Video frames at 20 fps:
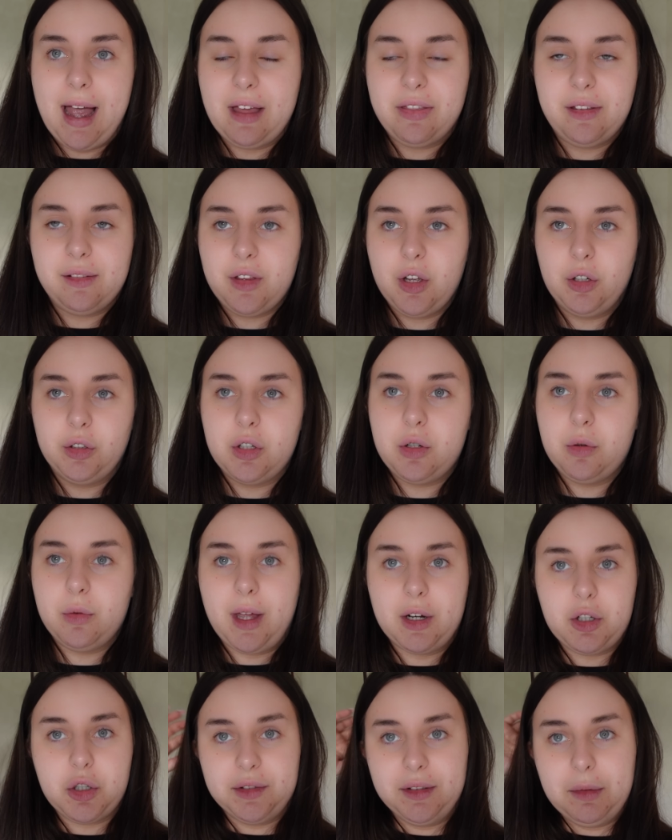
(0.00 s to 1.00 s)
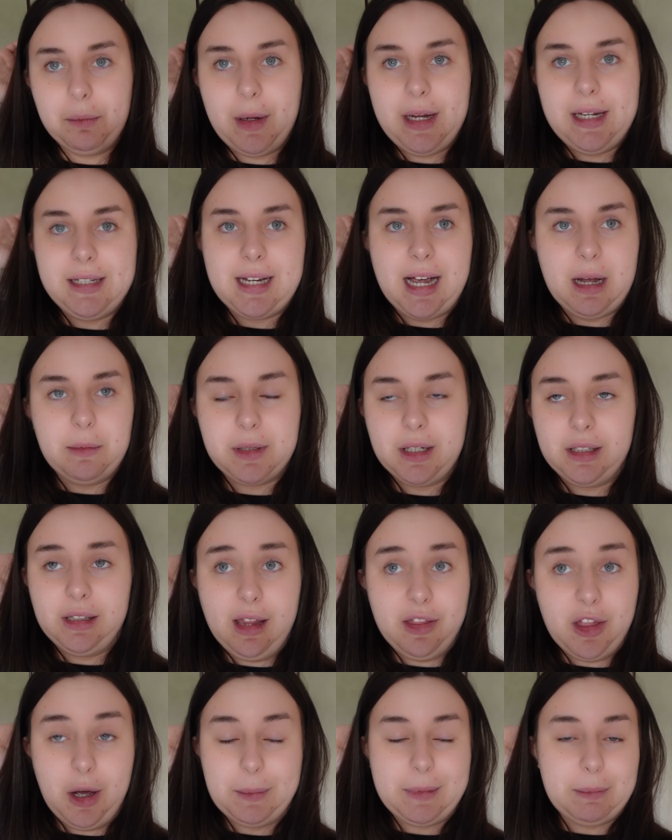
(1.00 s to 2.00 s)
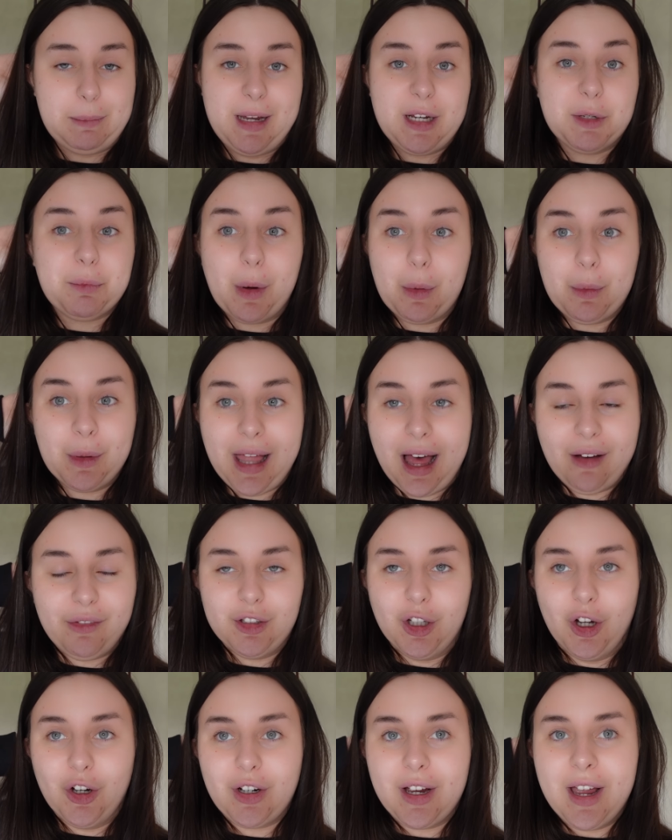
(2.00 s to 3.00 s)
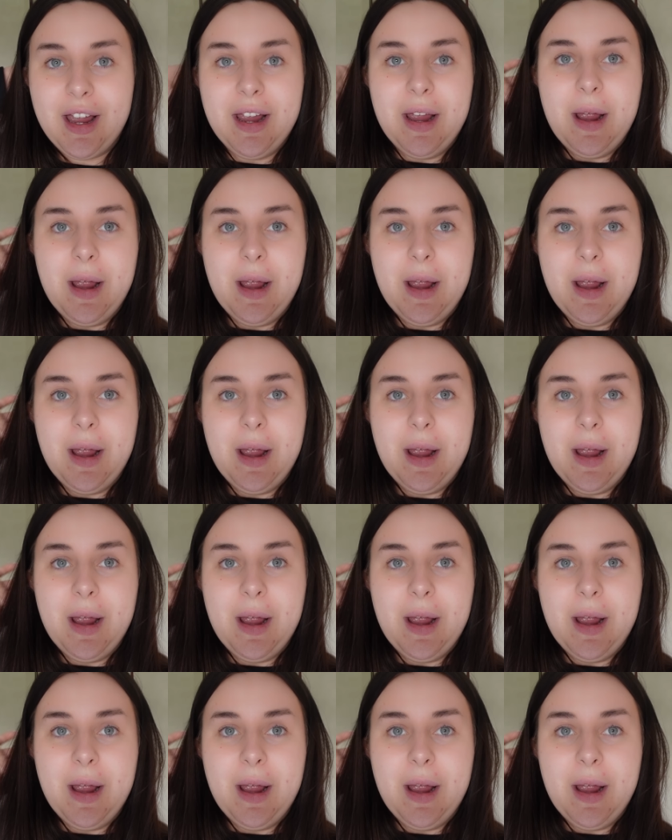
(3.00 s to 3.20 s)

I think they only do that during peak times at Cleethorpes Beach, but we'll have a look.